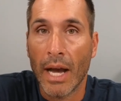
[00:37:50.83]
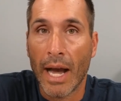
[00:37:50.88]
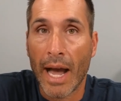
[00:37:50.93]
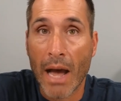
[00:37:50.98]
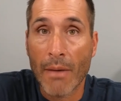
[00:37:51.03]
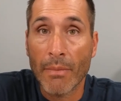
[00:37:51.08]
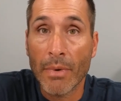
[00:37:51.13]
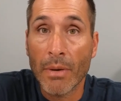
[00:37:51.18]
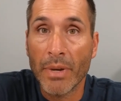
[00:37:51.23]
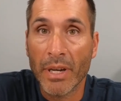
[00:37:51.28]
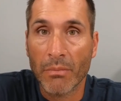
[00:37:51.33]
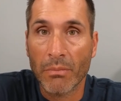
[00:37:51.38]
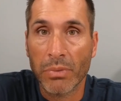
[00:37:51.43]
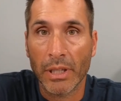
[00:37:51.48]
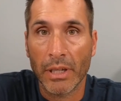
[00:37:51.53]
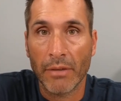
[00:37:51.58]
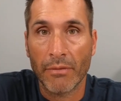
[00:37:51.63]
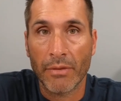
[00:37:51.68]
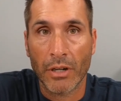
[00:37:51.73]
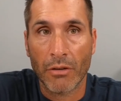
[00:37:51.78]
I'm a big
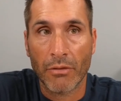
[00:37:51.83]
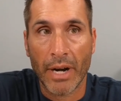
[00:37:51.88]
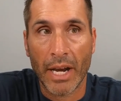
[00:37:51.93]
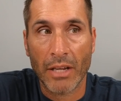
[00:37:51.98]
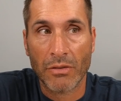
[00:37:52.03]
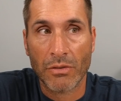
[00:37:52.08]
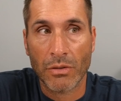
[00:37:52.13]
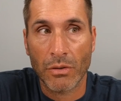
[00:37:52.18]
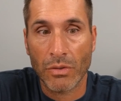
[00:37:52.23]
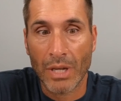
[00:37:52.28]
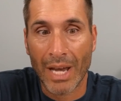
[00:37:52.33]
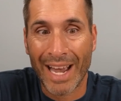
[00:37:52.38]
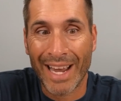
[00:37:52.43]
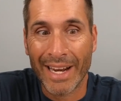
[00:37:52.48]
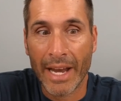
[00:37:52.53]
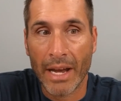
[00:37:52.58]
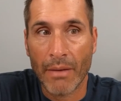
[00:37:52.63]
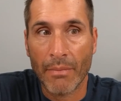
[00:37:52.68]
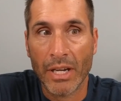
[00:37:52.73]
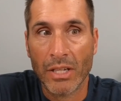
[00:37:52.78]
believer in grassroots. I
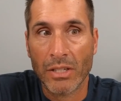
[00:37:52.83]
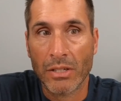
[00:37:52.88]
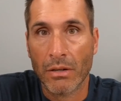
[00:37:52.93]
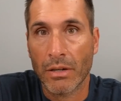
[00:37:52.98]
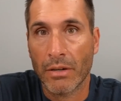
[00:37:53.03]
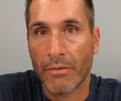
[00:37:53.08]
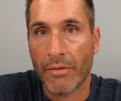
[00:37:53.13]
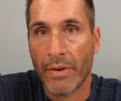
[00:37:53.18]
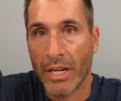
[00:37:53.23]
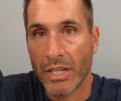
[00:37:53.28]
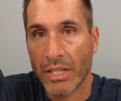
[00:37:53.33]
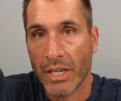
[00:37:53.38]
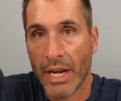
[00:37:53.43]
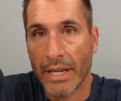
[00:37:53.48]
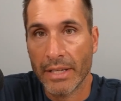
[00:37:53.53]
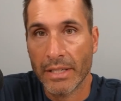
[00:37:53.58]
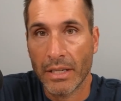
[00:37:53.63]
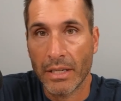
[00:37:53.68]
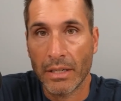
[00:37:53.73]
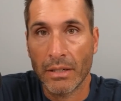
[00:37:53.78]
got my start in
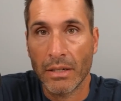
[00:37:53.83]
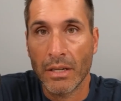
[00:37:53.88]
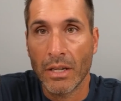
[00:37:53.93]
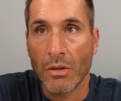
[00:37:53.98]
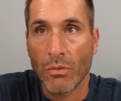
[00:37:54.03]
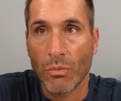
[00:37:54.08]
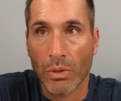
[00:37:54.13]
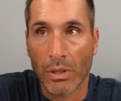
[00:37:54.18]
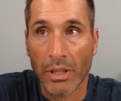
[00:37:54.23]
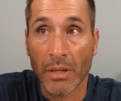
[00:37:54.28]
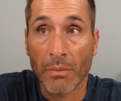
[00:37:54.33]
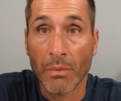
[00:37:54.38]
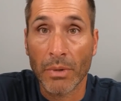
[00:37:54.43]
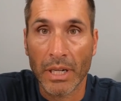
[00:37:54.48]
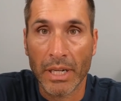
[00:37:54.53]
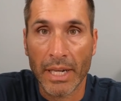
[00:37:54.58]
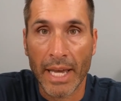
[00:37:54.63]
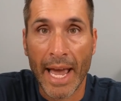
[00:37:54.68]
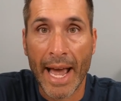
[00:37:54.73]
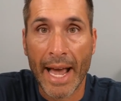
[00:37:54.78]
franchising with Liberty
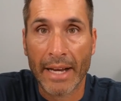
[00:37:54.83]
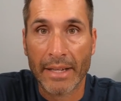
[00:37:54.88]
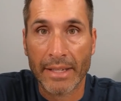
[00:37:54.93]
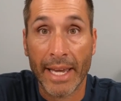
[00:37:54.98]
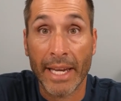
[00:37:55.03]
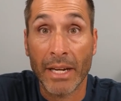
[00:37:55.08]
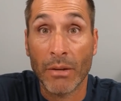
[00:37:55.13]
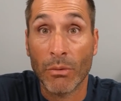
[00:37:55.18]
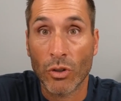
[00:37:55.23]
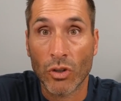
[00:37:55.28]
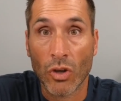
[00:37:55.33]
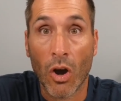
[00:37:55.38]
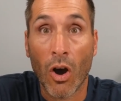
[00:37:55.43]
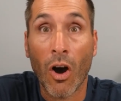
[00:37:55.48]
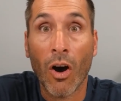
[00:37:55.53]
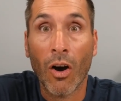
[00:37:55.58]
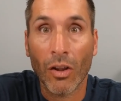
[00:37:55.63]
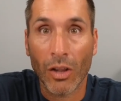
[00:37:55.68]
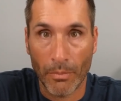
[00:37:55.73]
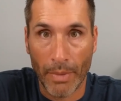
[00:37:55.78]
Tax, and it was
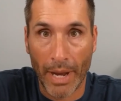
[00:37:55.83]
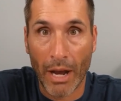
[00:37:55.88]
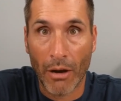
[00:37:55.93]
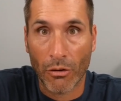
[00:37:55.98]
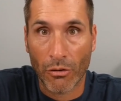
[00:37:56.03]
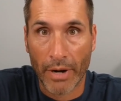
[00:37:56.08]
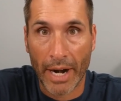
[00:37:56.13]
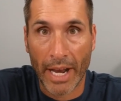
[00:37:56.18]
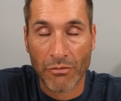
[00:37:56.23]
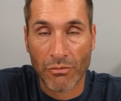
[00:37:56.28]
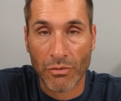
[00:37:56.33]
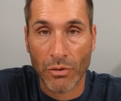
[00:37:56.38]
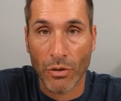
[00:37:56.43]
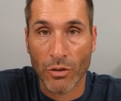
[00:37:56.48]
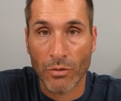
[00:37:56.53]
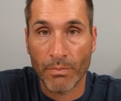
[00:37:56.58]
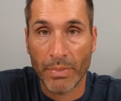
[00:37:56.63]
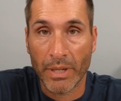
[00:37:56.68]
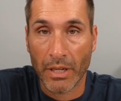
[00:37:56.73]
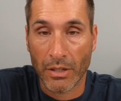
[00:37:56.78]
all about
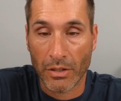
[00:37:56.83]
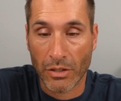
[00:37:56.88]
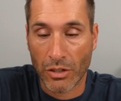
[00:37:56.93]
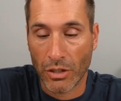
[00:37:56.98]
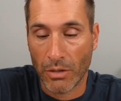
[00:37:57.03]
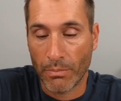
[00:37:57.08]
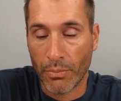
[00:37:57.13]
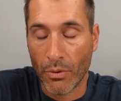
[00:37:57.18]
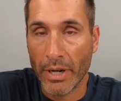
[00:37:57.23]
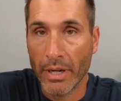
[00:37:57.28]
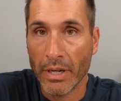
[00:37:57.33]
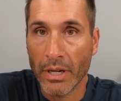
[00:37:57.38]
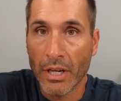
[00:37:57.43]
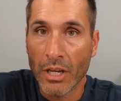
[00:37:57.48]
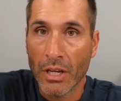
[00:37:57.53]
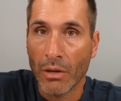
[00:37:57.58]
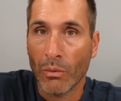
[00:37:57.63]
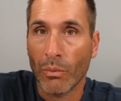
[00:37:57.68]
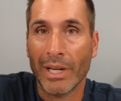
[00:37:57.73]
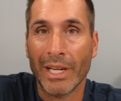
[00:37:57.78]
grassroots, because to your point,
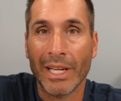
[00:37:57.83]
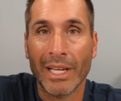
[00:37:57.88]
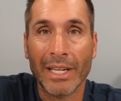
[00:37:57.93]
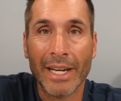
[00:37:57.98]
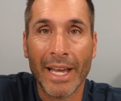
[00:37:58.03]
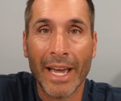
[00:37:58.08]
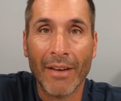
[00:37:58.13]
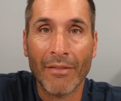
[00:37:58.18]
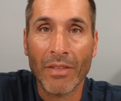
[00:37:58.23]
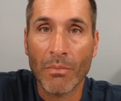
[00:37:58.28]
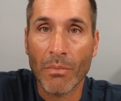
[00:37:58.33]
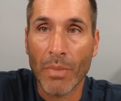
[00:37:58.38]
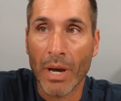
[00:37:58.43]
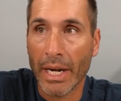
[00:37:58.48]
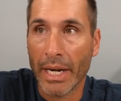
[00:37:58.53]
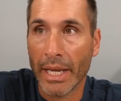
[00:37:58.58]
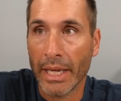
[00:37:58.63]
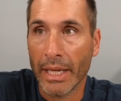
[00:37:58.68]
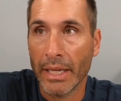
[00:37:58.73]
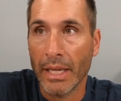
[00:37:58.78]
we didn't have the
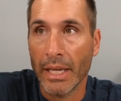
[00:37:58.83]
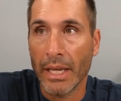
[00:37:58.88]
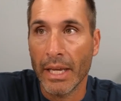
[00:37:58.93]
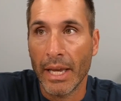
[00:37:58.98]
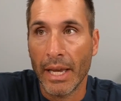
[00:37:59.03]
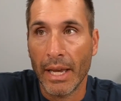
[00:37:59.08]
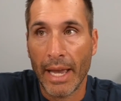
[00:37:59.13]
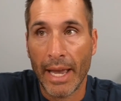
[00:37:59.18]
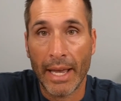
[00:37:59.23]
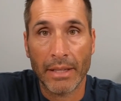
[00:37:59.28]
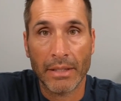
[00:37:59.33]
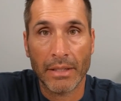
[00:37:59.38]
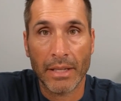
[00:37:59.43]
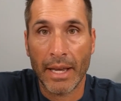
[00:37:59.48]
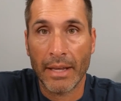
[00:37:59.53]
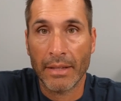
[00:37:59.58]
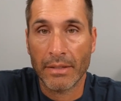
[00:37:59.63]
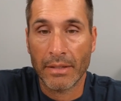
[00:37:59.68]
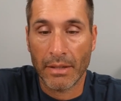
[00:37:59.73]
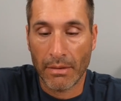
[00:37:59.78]
money as,
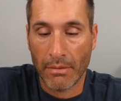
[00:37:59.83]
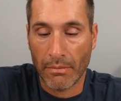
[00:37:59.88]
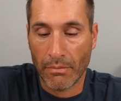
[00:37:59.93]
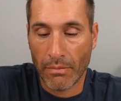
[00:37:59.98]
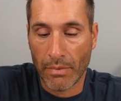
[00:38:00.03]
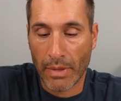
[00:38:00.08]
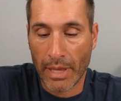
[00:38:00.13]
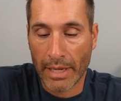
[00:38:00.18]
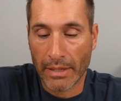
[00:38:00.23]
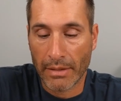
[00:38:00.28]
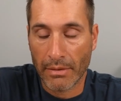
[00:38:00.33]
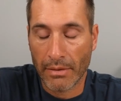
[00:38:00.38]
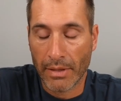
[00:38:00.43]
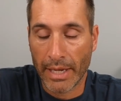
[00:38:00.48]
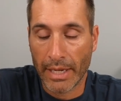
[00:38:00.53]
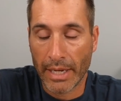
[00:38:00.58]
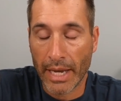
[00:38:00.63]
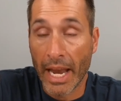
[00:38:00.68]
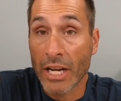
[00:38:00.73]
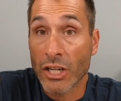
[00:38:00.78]
as like,
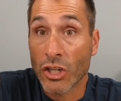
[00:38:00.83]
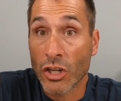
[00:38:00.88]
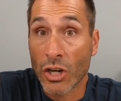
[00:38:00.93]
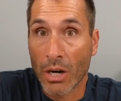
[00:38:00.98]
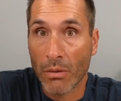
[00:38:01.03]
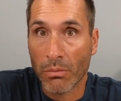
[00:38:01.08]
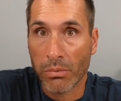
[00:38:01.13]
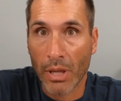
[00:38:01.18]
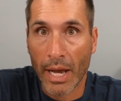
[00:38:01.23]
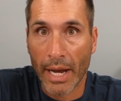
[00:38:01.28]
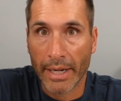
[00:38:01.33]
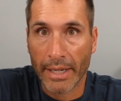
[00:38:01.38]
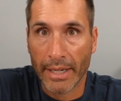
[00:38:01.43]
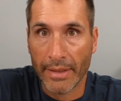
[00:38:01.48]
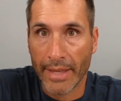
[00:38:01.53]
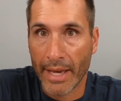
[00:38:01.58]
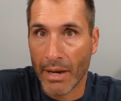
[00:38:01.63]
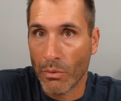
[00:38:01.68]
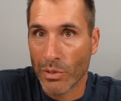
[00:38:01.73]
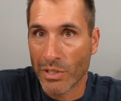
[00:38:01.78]
like H and R Block
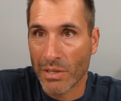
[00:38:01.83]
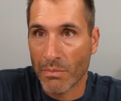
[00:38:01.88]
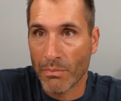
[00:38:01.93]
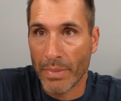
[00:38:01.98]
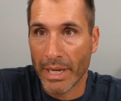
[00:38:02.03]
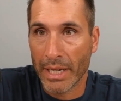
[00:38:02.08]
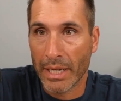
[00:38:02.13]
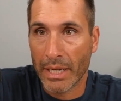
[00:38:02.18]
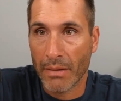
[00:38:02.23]
did. That was the big